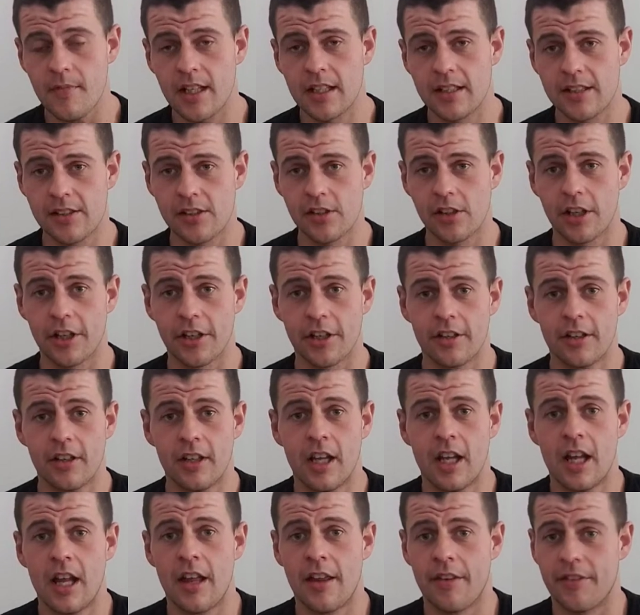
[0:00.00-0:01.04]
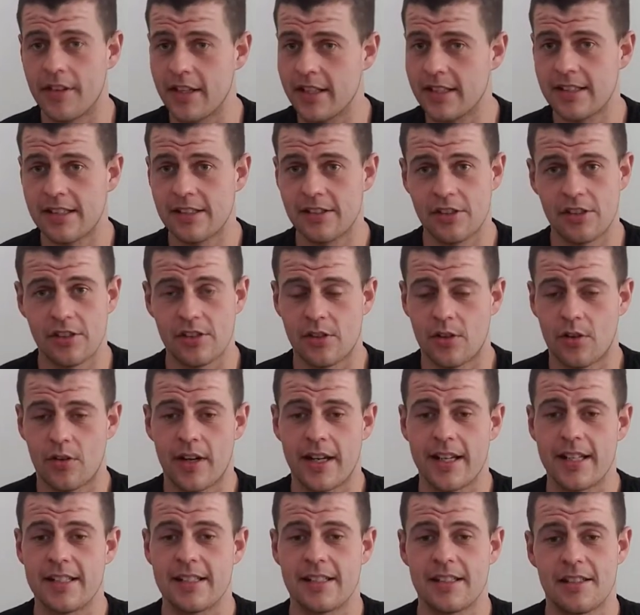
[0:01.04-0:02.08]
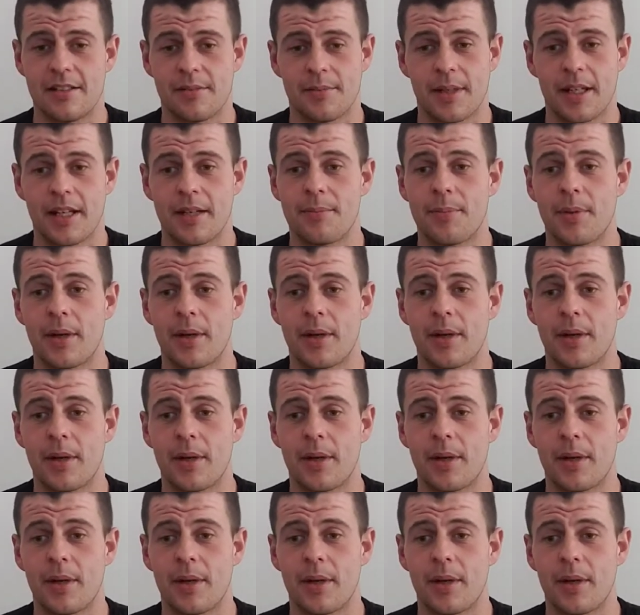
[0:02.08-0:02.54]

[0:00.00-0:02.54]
So this is just crazy to me,